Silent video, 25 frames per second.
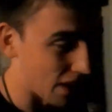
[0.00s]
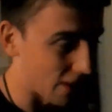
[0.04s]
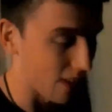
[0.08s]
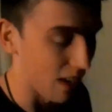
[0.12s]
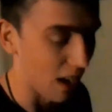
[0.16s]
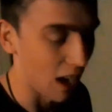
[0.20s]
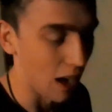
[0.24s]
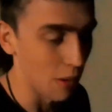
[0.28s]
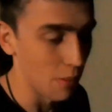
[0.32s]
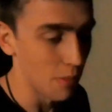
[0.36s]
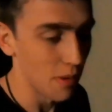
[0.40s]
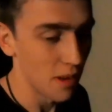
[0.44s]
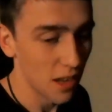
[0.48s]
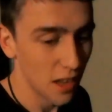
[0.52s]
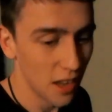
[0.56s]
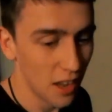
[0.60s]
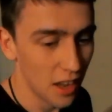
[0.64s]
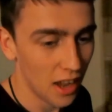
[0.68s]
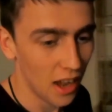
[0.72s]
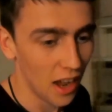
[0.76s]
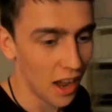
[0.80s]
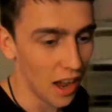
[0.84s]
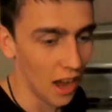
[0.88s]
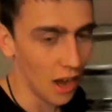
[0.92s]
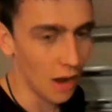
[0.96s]
in time.
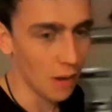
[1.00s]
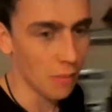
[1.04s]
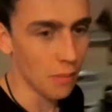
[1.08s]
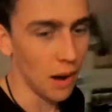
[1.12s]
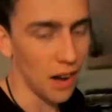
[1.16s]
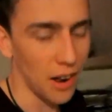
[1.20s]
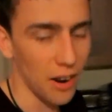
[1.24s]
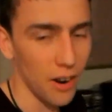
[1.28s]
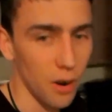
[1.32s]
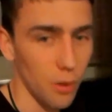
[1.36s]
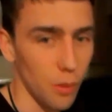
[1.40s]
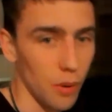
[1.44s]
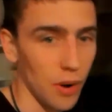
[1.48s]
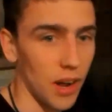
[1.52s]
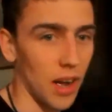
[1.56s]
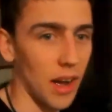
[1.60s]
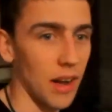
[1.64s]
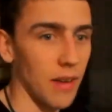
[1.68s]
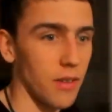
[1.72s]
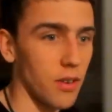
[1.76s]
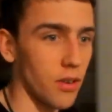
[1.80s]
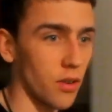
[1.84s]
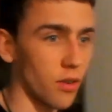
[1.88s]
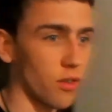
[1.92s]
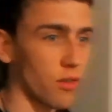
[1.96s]
I don't know what, I
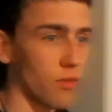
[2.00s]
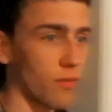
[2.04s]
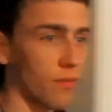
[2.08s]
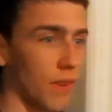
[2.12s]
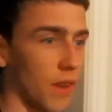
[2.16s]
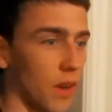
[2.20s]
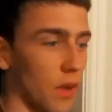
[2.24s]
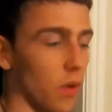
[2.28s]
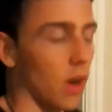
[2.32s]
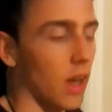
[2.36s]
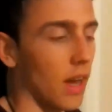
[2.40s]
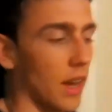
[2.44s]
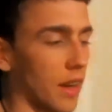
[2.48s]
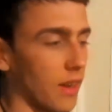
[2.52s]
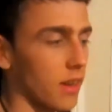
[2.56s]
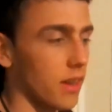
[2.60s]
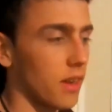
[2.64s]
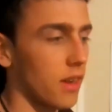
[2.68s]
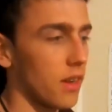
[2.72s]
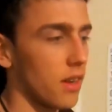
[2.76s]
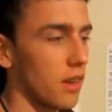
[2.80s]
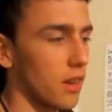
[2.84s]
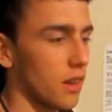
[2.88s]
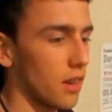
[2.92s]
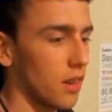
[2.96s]
just feel like
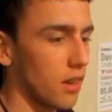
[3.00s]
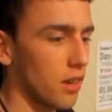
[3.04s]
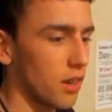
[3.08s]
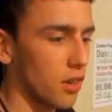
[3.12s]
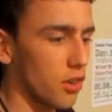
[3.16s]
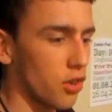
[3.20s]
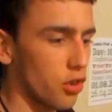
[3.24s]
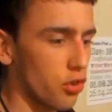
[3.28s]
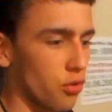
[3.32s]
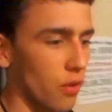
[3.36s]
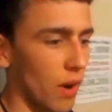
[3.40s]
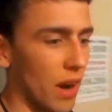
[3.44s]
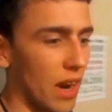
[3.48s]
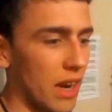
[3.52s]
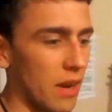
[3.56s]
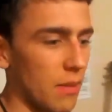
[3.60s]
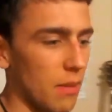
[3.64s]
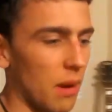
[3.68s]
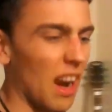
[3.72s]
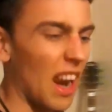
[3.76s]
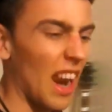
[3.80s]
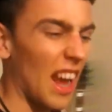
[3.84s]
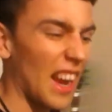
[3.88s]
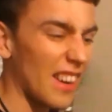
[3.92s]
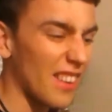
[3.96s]
drained, my
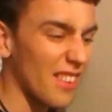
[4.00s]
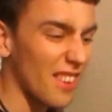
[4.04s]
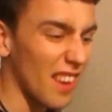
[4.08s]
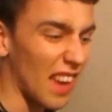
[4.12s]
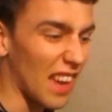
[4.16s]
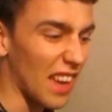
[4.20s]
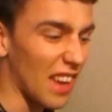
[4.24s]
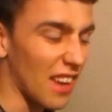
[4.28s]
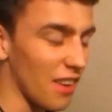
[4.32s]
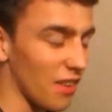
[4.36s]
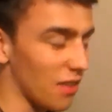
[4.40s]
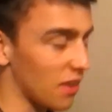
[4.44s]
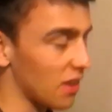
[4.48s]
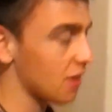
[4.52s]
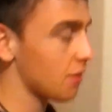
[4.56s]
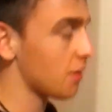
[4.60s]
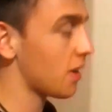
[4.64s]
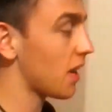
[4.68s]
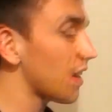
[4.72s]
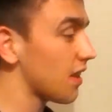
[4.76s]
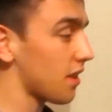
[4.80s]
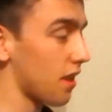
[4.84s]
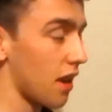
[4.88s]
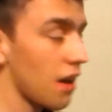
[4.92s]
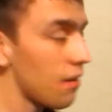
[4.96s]
legs ache. Well, I
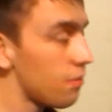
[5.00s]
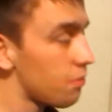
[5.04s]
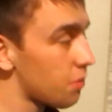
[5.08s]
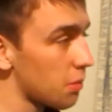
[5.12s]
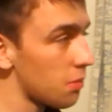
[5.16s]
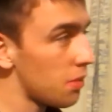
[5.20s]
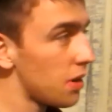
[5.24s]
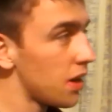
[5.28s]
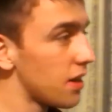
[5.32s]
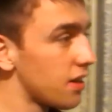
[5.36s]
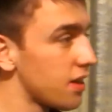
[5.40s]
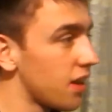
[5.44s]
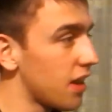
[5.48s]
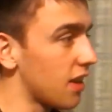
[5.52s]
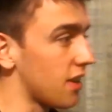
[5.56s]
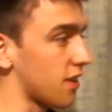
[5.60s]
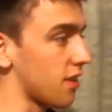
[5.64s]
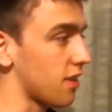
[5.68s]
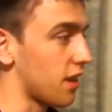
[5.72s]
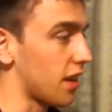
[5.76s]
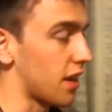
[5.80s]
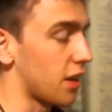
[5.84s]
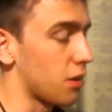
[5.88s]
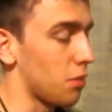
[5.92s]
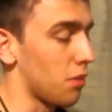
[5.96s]
guess I have been playing tennis
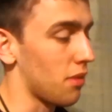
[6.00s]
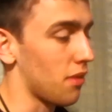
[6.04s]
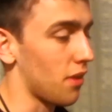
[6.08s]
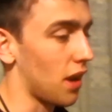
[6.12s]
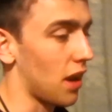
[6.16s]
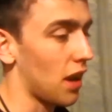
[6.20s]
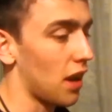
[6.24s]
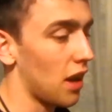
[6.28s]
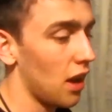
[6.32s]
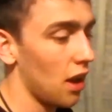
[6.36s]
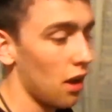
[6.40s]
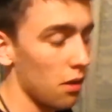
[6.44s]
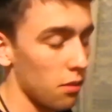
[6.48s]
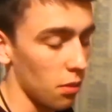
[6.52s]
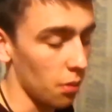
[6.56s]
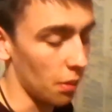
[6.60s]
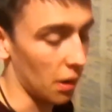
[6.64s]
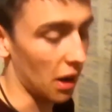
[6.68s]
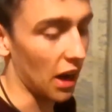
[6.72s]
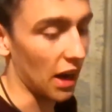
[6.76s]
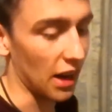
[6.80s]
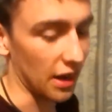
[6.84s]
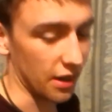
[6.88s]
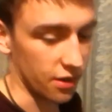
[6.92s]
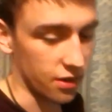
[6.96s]
today, to be fair. Well, my
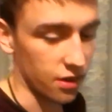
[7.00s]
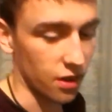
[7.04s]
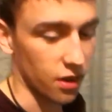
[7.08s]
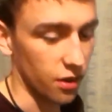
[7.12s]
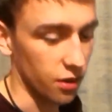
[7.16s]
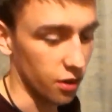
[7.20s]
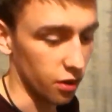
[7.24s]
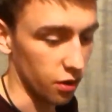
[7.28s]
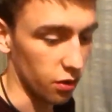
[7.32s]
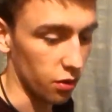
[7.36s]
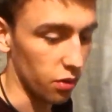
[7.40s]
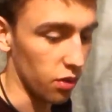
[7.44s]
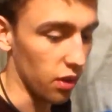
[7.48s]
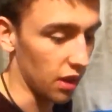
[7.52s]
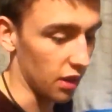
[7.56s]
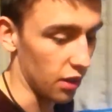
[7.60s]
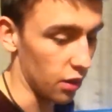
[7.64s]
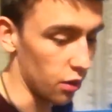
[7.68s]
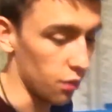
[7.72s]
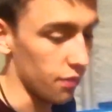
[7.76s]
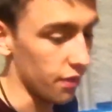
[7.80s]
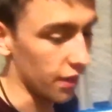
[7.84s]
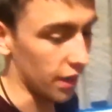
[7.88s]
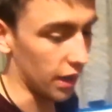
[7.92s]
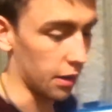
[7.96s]
legs are, they
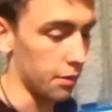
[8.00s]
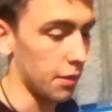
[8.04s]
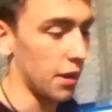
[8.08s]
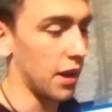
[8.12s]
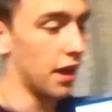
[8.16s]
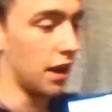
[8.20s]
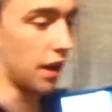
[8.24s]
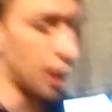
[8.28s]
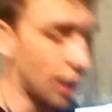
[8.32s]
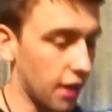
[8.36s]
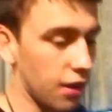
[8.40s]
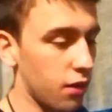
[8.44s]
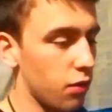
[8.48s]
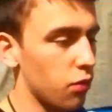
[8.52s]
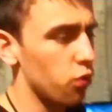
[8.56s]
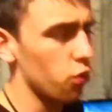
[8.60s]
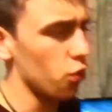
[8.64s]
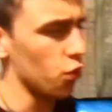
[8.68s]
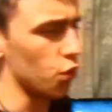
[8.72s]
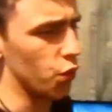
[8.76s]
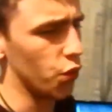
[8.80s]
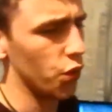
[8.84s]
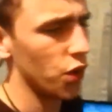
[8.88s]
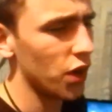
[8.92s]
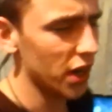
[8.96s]
do feel a bit like,
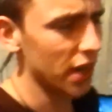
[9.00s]
oh,